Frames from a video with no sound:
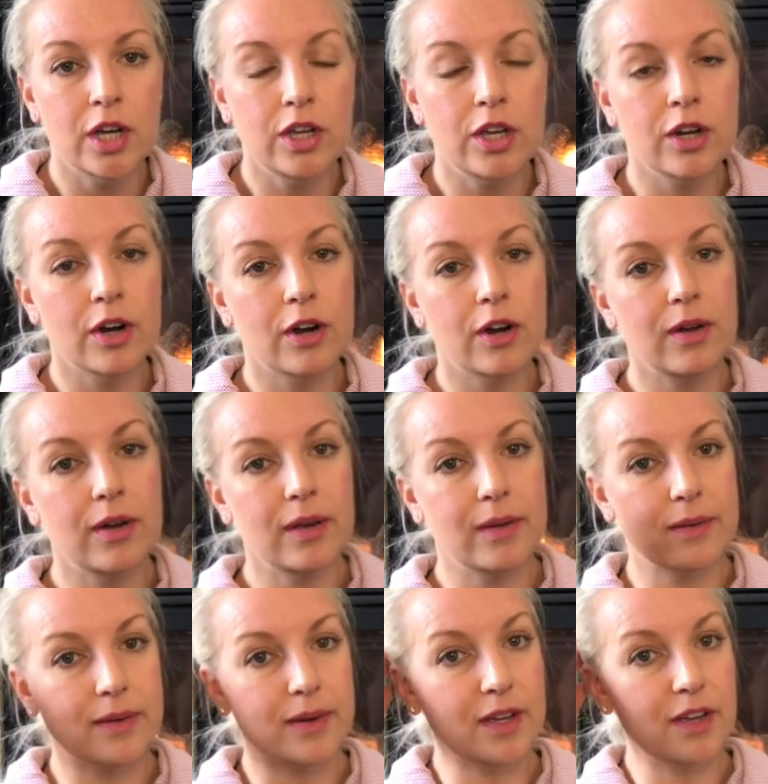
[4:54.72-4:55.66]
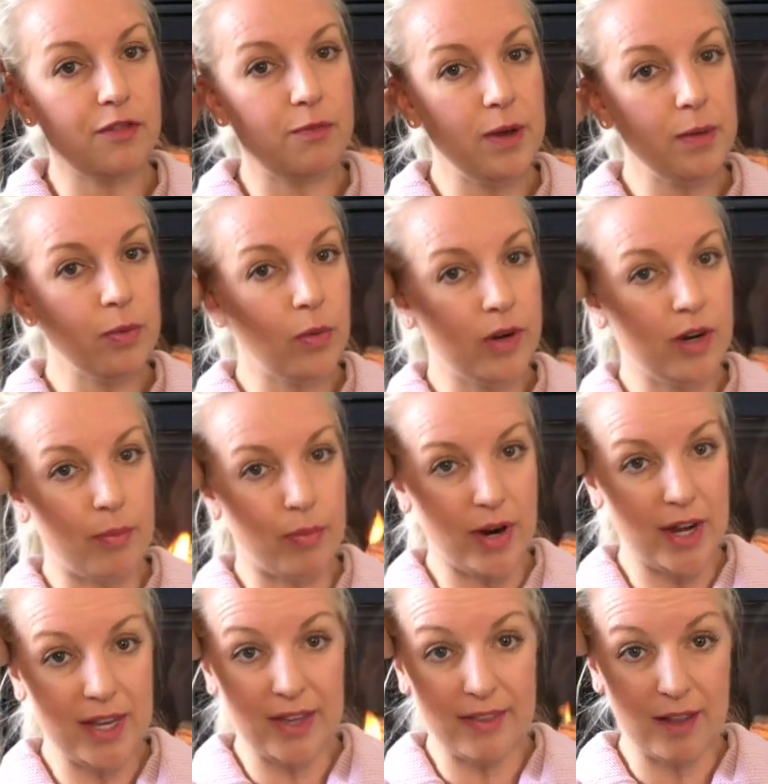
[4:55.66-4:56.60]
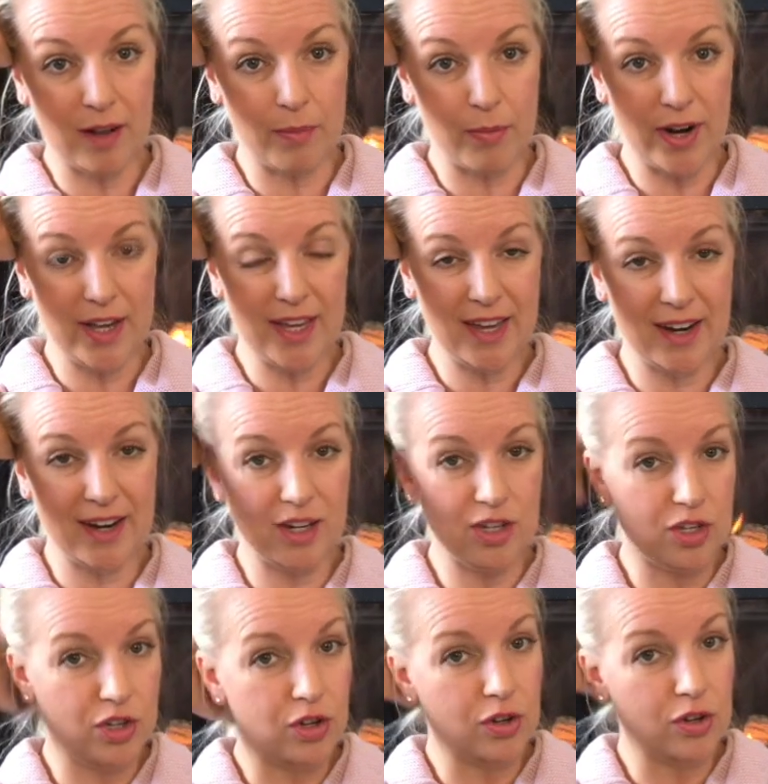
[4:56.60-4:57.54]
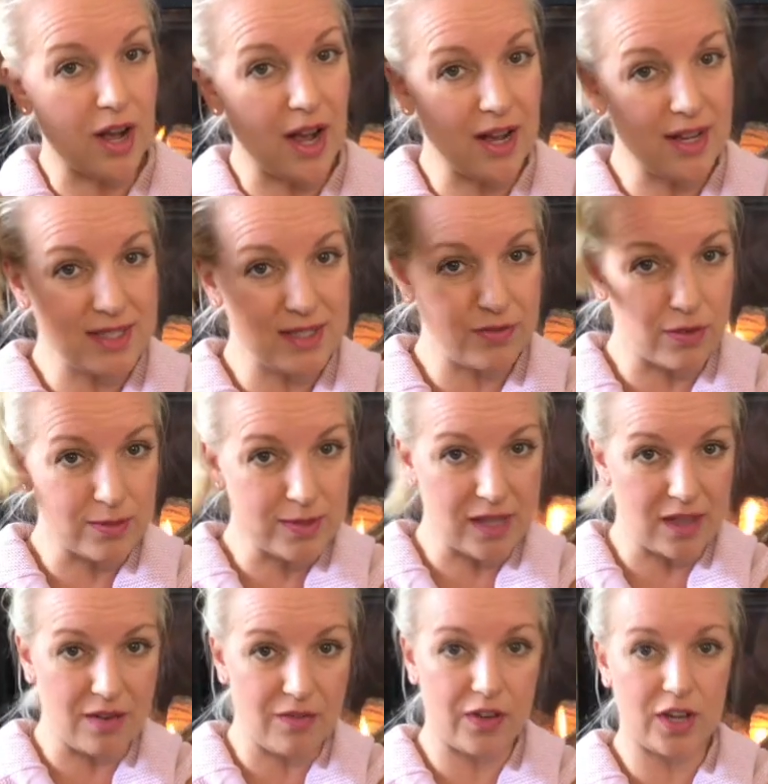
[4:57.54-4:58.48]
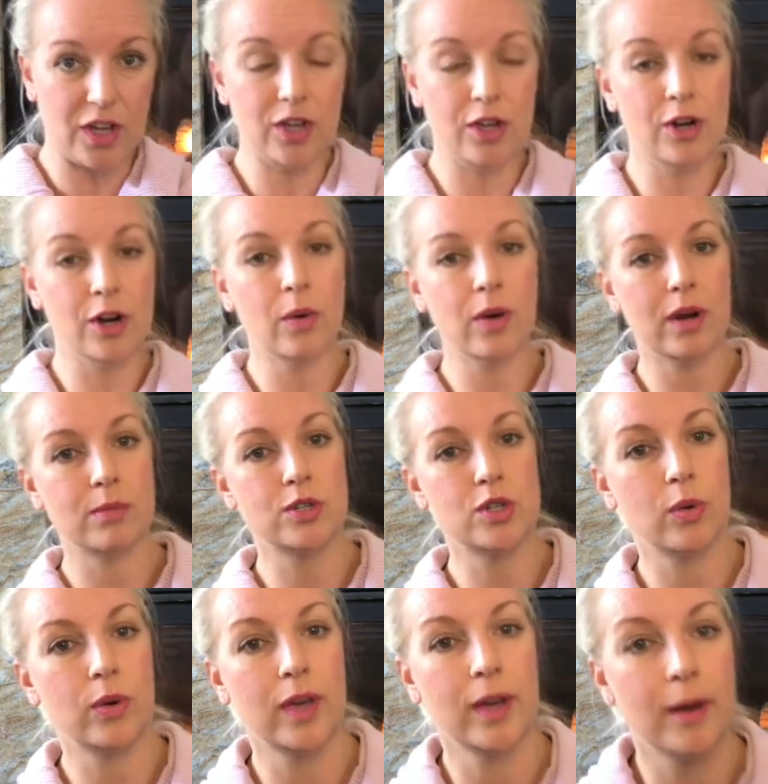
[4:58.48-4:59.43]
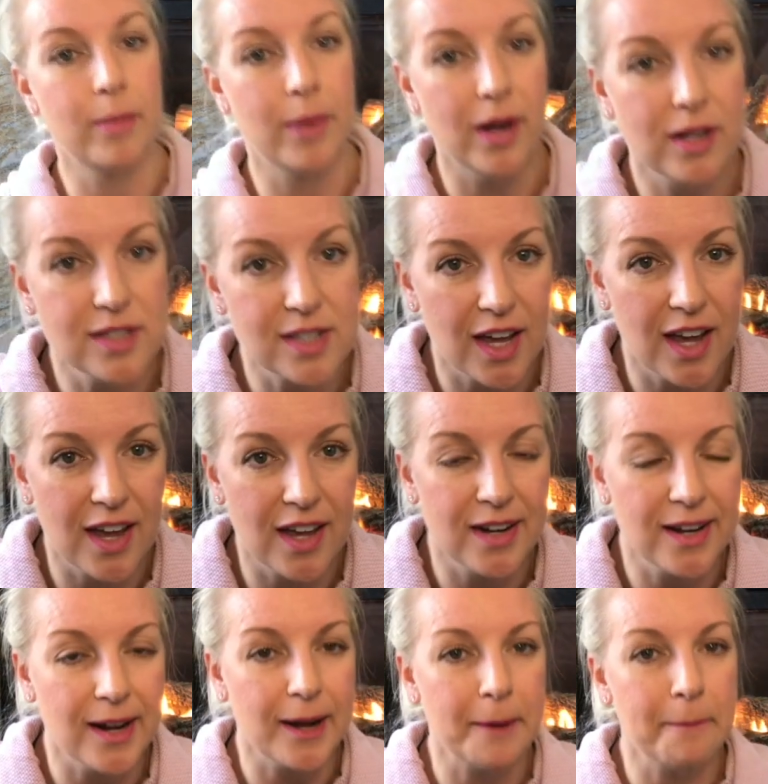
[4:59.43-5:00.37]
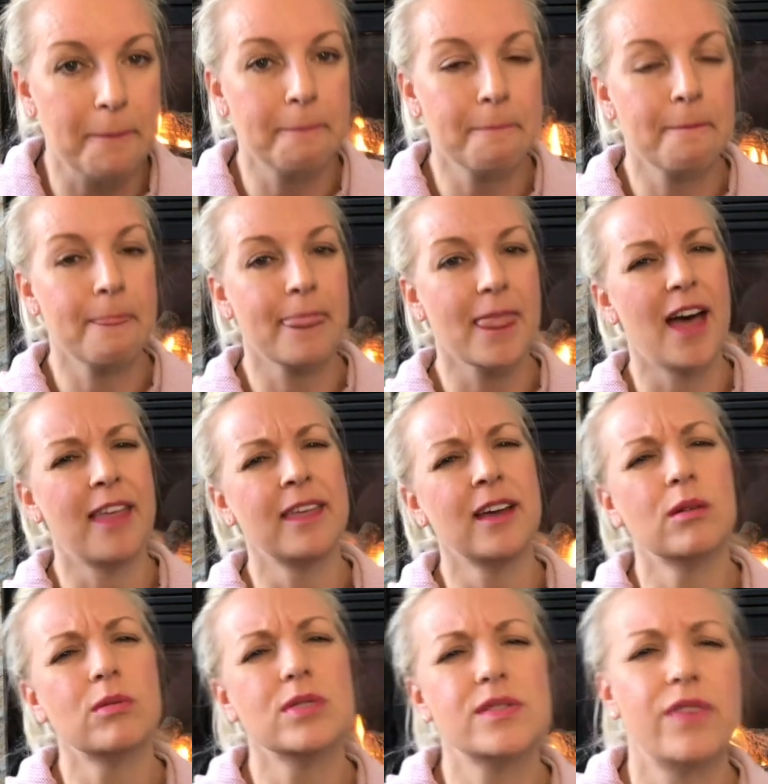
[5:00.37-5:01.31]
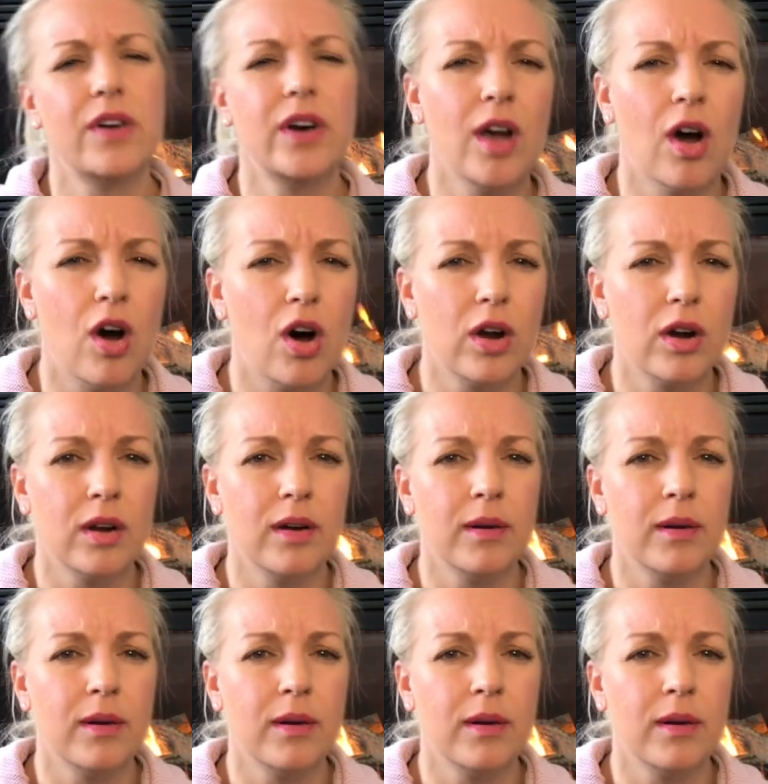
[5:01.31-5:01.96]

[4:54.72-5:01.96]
you know, if people want to break in, they'll break in. And you guys from South Africa, you know what I'm talking about. And I think it was very hard